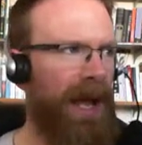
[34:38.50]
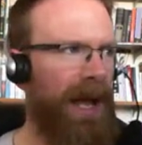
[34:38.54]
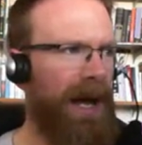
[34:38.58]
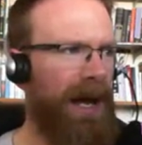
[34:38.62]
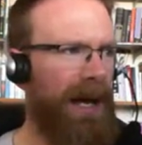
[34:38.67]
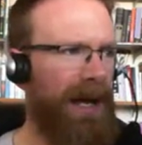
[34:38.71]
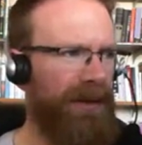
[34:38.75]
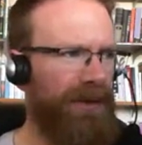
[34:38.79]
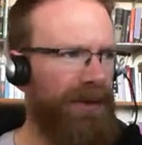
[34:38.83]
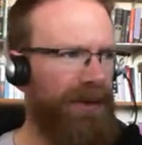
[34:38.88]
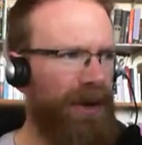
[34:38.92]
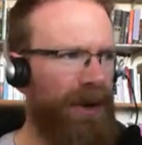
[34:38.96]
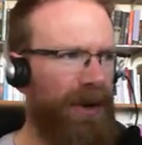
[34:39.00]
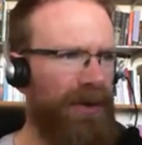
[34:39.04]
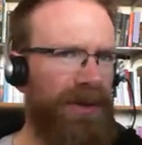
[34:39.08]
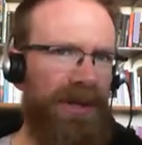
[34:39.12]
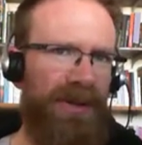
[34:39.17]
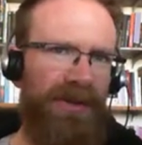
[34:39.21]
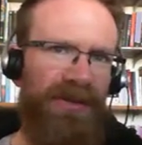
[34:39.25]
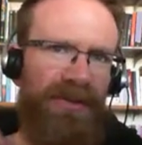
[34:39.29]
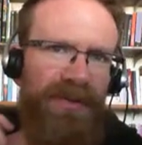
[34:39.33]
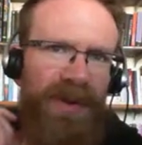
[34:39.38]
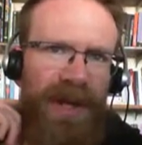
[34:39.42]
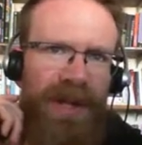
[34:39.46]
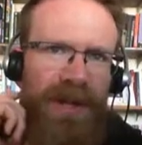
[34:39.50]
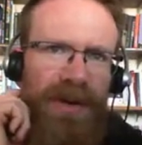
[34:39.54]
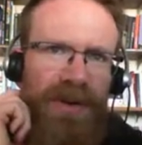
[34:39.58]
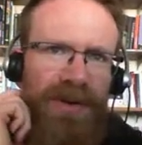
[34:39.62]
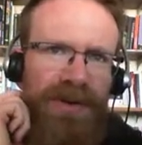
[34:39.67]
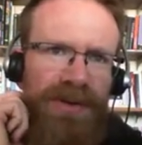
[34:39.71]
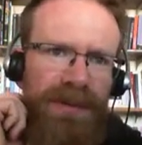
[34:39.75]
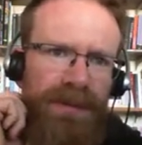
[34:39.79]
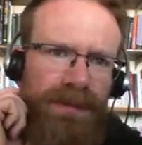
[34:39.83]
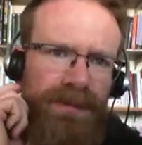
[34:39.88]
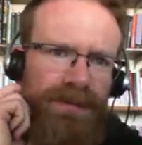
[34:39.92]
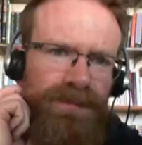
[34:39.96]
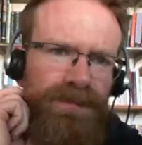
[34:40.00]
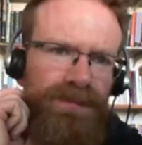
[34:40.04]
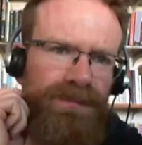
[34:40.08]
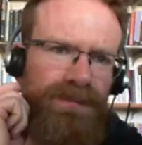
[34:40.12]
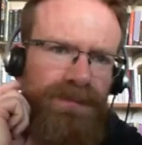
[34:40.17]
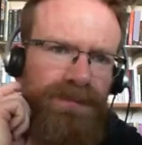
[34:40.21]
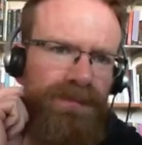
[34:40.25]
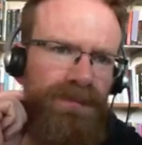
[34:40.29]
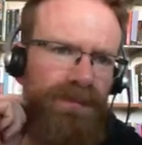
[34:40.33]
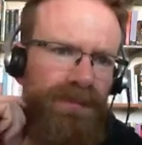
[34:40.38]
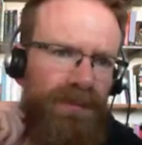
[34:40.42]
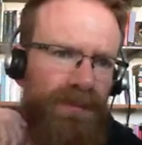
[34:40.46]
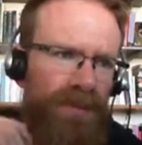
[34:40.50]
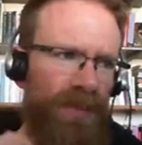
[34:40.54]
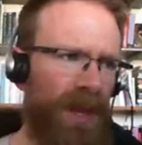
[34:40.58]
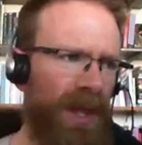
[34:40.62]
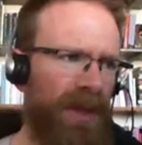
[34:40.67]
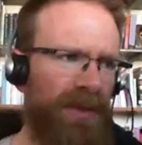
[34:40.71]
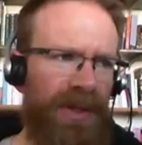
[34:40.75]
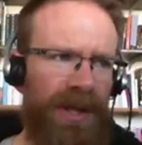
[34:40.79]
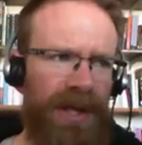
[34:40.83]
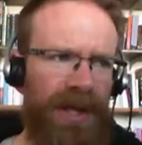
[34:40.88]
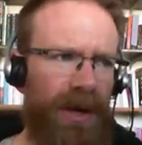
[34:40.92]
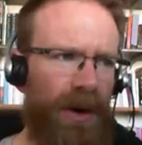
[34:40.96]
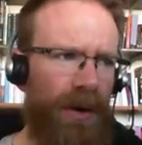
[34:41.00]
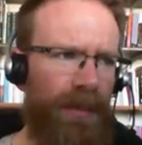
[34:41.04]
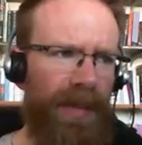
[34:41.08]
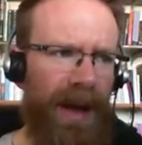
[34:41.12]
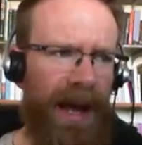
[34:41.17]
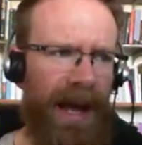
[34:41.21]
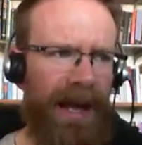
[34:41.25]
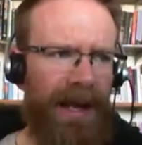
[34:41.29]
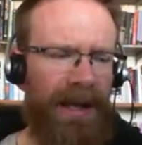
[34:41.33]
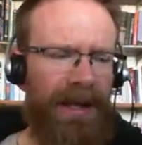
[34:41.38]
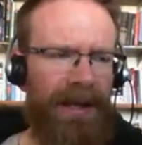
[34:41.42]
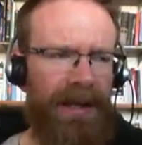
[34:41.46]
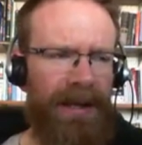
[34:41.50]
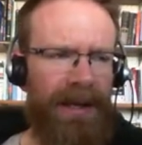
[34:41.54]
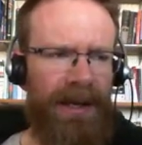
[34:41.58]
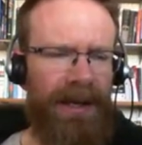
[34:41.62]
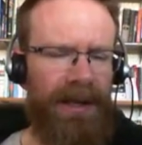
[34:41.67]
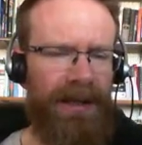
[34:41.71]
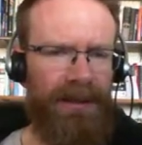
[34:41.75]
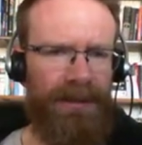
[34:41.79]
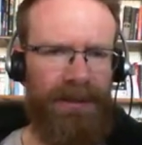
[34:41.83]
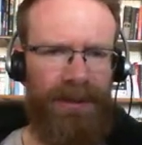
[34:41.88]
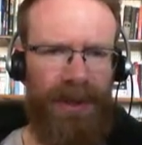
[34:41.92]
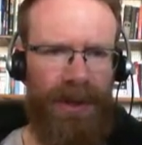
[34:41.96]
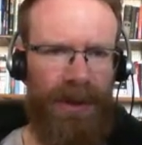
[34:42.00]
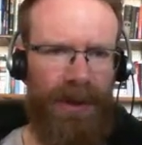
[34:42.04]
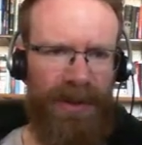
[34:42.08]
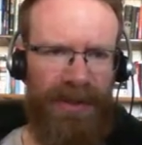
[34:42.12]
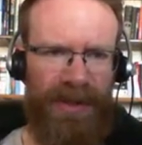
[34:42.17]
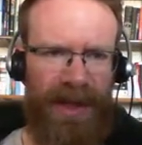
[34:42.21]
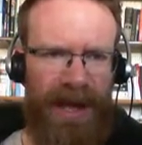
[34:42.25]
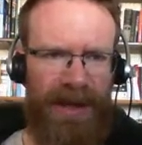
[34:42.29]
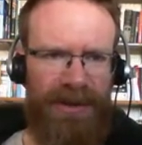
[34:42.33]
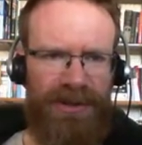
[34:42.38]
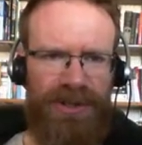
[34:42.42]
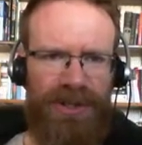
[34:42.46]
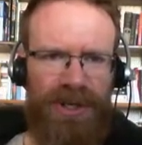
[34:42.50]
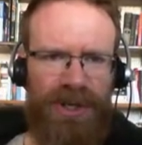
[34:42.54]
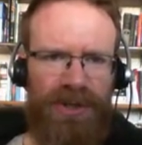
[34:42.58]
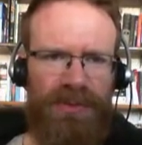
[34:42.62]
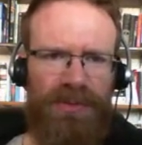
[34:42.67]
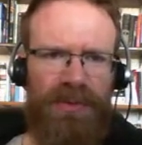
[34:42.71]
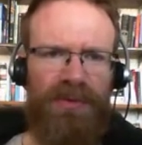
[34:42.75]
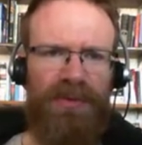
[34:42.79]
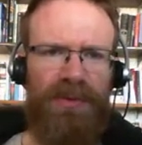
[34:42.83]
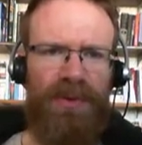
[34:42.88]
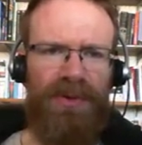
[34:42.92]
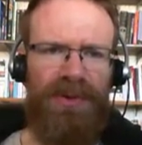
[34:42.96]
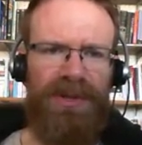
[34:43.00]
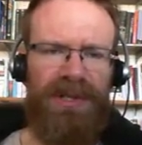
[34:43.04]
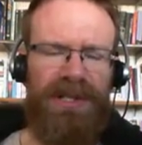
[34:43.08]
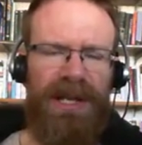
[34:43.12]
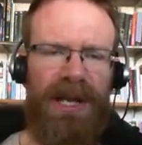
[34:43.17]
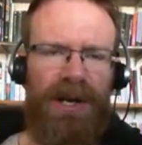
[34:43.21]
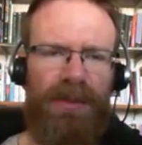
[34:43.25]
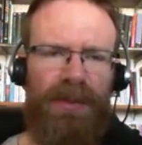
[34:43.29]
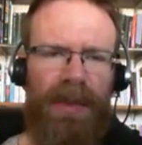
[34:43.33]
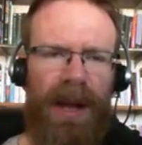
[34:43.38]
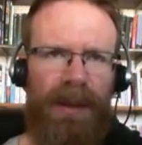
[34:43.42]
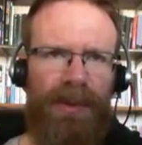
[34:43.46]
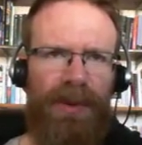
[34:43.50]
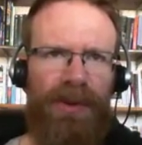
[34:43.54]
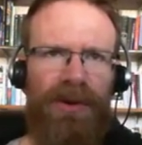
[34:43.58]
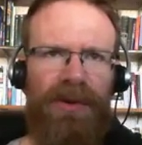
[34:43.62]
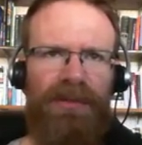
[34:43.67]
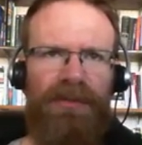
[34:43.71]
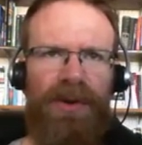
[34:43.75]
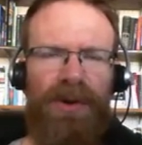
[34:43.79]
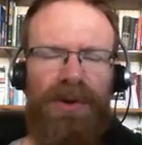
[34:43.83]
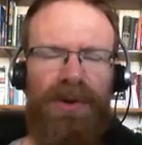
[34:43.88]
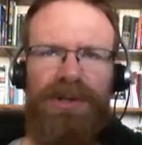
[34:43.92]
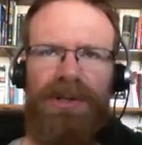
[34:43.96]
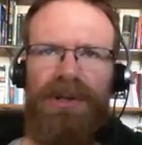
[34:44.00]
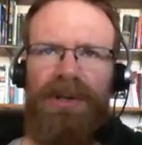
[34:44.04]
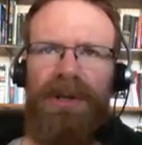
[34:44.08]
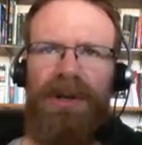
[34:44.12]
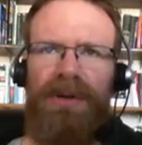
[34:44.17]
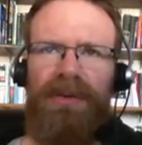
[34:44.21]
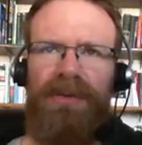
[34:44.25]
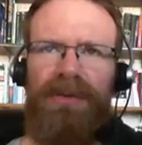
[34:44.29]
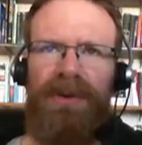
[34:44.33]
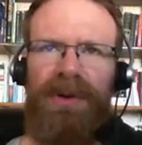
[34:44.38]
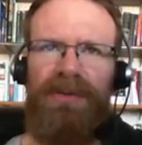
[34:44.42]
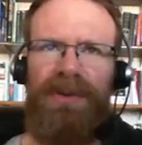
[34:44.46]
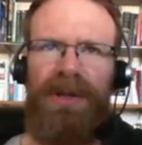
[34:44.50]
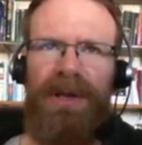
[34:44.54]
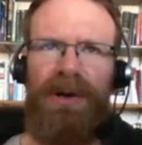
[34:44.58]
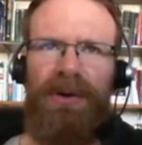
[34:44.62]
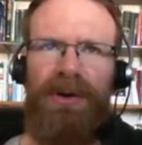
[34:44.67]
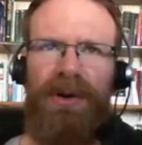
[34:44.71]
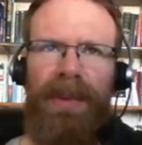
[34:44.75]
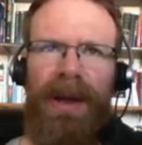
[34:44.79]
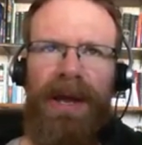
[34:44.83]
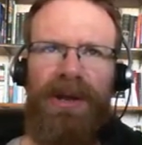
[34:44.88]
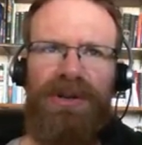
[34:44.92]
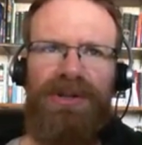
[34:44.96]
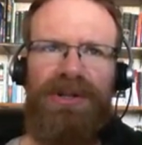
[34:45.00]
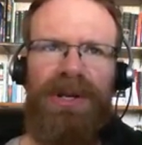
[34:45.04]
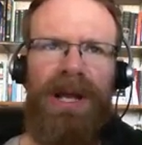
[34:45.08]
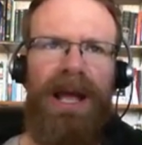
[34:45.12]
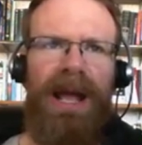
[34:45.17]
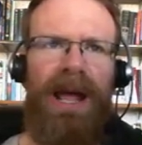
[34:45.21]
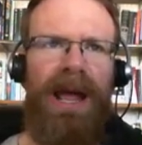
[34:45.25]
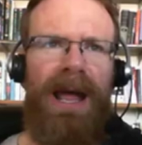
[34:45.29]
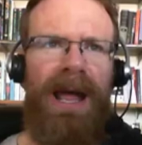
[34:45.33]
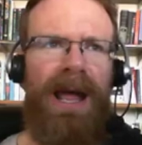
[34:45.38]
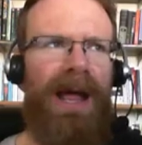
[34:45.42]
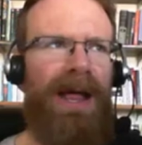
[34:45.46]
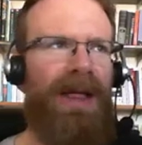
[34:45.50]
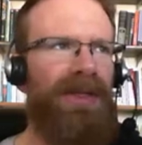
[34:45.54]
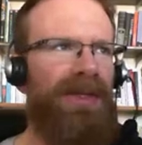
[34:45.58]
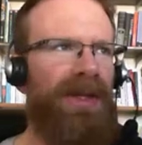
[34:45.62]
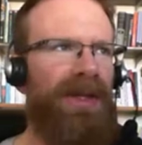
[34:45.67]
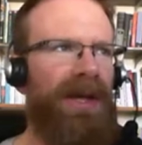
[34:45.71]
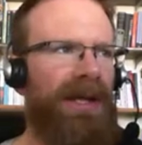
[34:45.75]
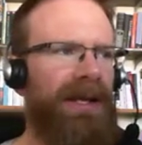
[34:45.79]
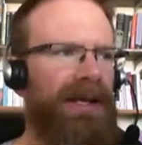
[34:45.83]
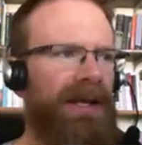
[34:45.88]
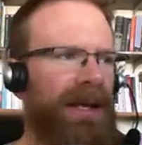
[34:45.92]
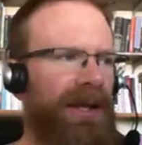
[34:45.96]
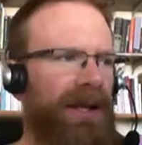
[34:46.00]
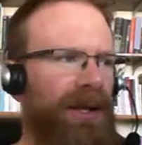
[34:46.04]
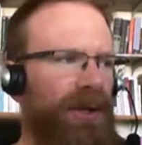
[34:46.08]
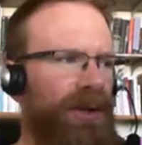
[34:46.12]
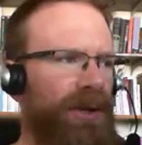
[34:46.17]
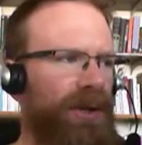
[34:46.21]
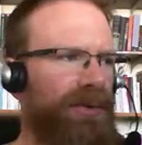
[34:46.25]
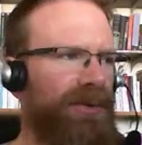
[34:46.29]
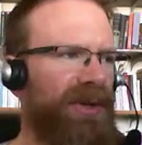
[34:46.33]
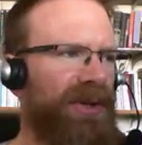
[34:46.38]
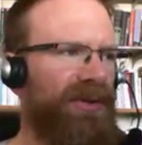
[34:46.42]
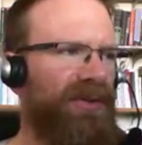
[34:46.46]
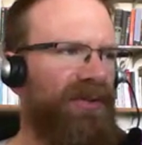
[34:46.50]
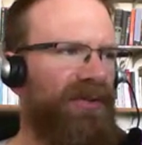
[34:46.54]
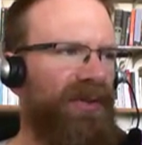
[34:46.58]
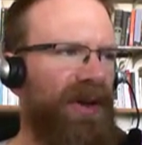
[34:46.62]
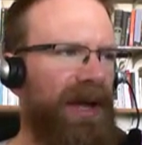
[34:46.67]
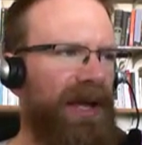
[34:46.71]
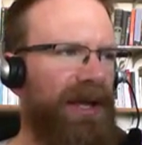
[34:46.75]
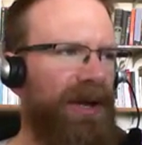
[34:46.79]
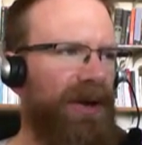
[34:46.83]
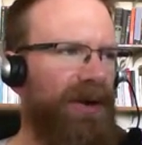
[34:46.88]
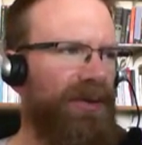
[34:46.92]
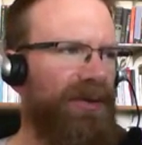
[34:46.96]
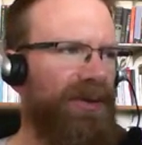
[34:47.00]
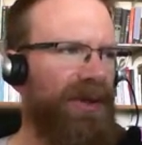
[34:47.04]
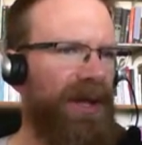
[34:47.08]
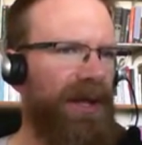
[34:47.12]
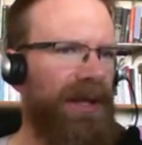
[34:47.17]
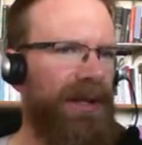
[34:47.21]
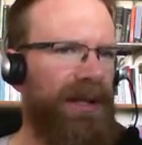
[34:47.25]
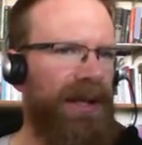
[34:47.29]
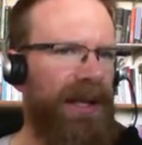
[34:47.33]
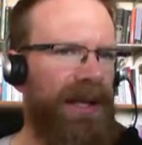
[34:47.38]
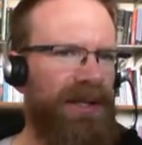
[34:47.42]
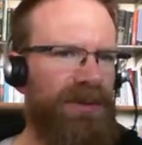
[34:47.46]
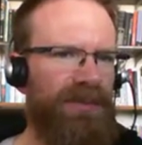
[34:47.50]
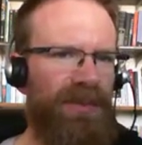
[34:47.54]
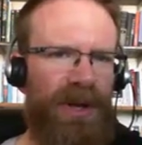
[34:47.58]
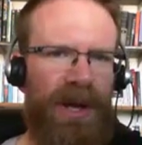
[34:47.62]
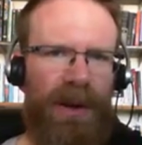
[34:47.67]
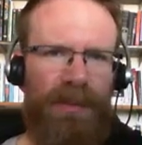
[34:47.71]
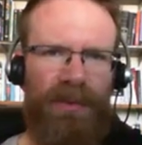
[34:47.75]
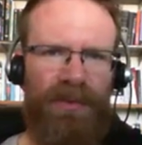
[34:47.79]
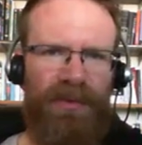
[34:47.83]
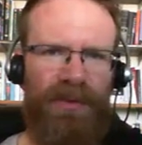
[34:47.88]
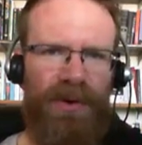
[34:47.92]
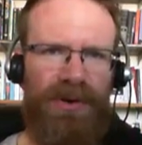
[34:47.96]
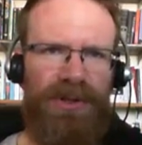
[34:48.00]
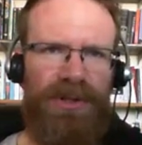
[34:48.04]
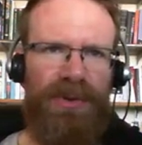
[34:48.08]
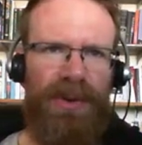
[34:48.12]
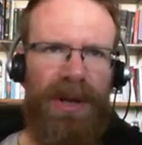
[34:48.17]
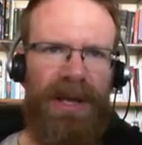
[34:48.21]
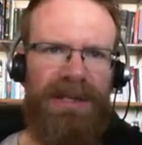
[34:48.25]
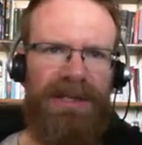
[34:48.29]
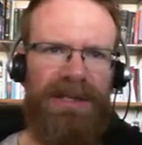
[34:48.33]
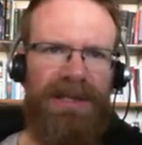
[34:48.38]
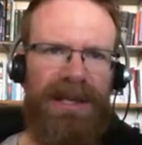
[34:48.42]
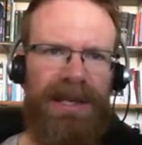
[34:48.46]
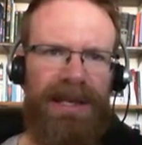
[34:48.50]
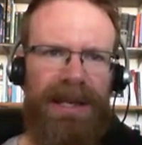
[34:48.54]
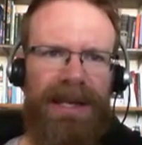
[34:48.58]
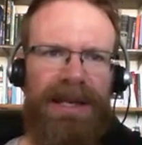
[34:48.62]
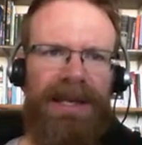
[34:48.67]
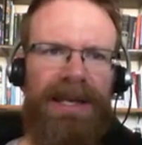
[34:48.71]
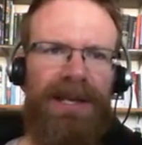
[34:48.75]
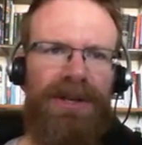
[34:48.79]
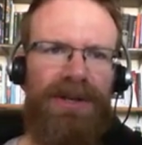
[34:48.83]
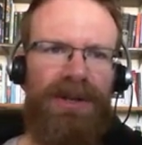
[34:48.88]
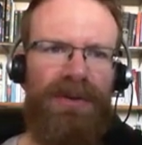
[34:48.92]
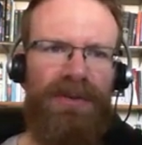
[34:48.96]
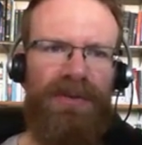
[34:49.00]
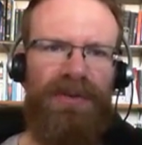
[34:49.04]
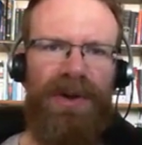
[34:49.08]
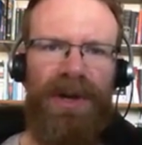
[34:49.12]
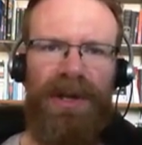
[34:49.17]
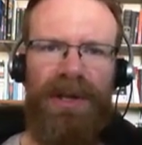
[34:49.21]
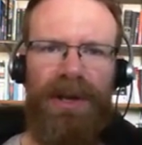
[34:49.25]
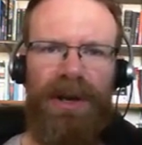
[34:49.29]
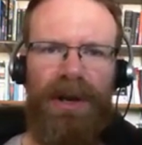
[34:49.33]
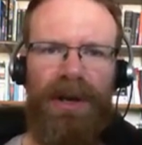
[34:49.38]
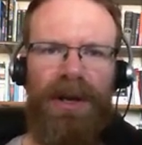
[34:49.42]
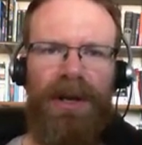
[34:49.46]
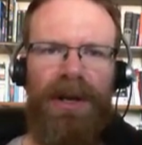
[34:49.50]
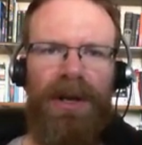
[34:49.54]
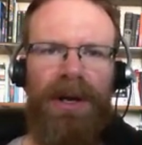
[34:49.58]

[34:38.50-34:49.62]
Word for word: Uh, there are these figures that go back, uh, you know, a thousand years before the standard Babylonian version of, of Gilgamesh that include this figure that has become referred to as the Enkidu figure